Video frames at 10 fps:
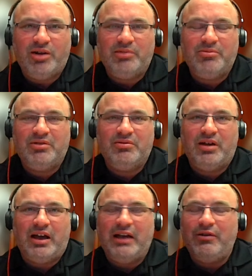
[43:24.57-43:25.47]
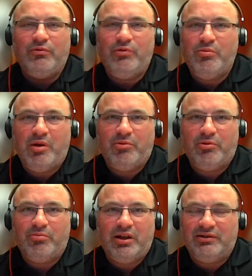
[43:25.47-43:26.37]
I mean, I don't remember in
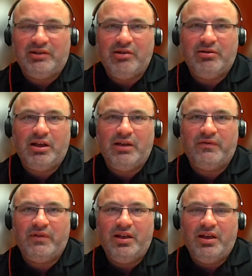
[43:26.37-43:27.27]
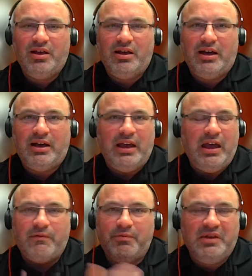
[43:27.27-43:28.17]
my entire life
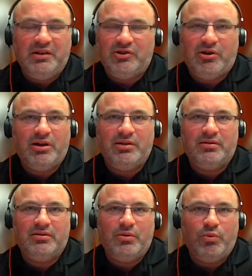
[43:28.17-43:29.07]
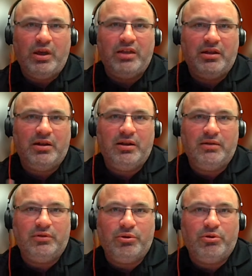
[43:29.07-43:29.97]
ever being taught the way that I
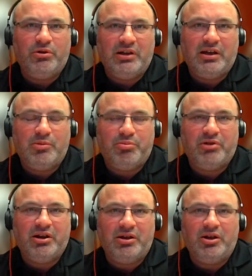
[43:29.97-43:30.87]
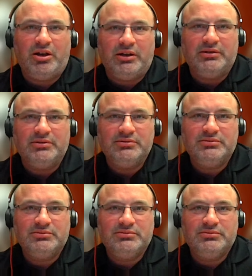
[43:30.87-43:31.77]
learned how to pray to God
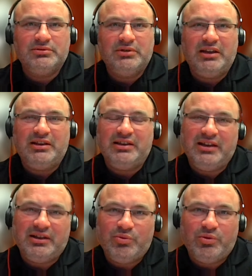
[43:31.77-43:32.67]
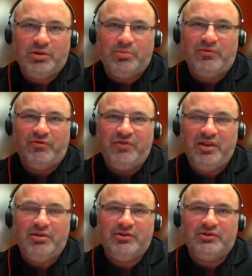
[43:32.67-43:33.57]
and connect with Him and
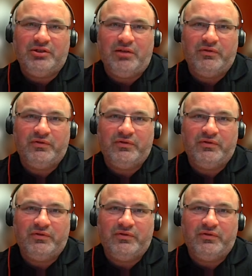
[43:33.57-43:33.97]
feel His love